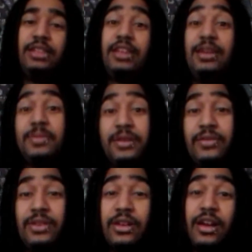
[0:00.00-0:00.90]
Keep
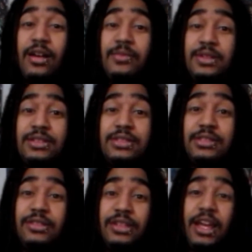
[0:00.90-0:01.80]
leaving your comments
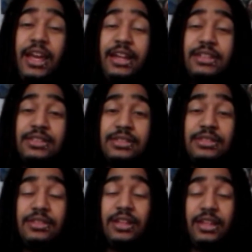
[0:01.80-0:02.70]
and your likes
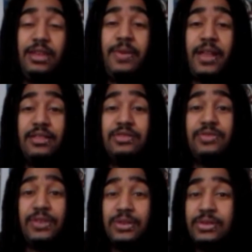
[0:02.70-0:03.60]
and keep adding those
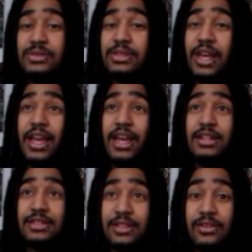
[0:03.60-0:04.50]
views,
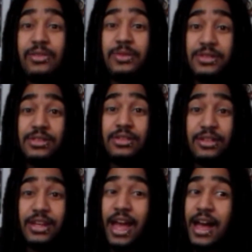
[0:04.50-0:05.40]
and slowly but
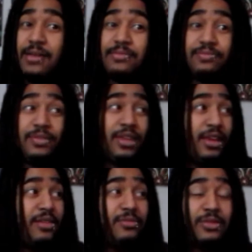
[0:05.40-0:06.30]
surely I'm
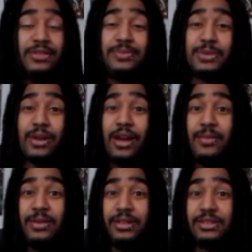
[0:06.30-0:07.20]
getting more
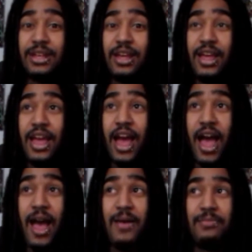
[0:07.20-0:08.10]
subscribers.
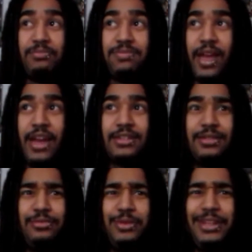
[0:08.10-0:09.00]
I'm
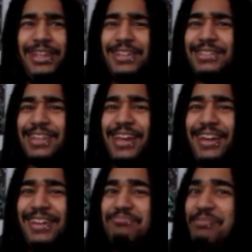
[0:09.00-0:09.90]
actually really
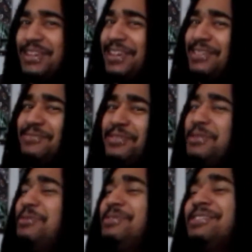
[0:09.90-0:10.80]
excited but
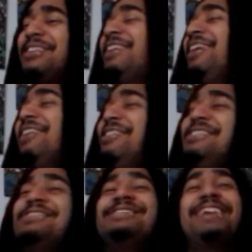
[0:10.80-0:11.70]
confused on how
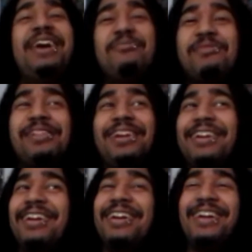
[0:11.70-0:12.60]
this is happening,
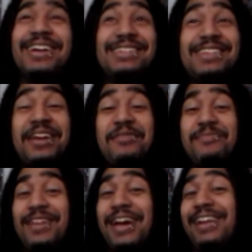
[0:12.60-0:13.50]
because I
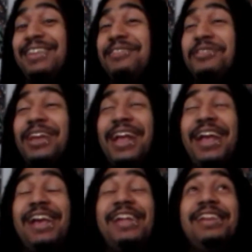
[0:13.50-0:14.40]
am not giving
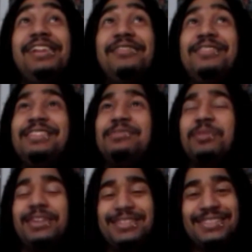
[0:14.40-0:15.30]
any of these
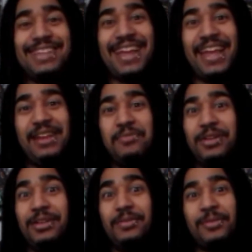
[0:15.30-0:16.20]
places any
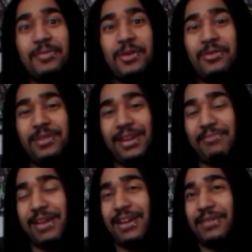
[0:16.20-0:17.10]
money to promote me. I'm
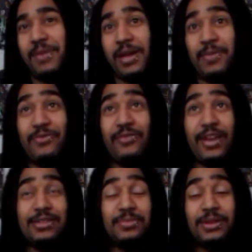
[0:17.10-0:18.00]
not going to pay
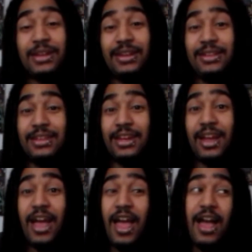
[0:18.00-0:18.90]
Facebook anything.
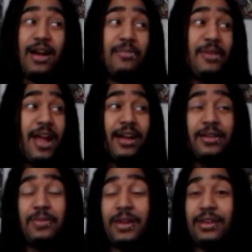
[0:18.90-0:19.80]
I'm not
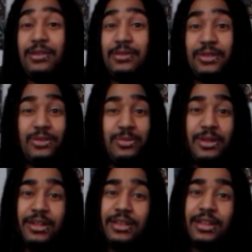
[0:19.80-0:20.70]
going to pay YouTube
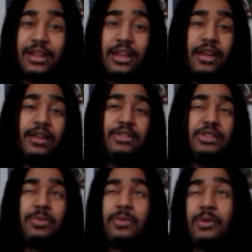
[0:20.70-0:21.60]
anything
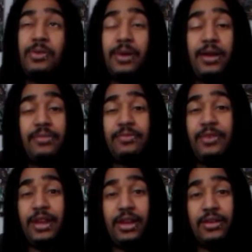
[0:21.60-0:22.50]
to promote my
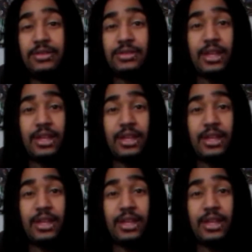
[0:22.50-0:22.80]
videos.